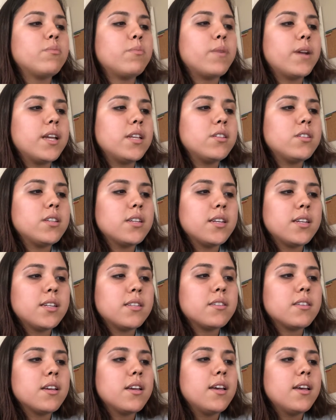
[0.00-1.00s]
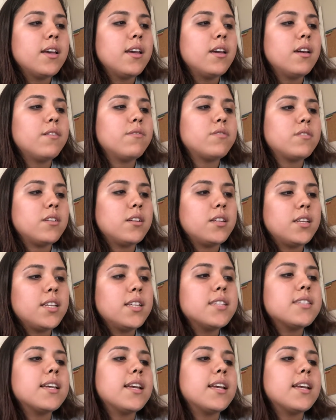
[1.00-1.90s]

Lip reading: branches of studies,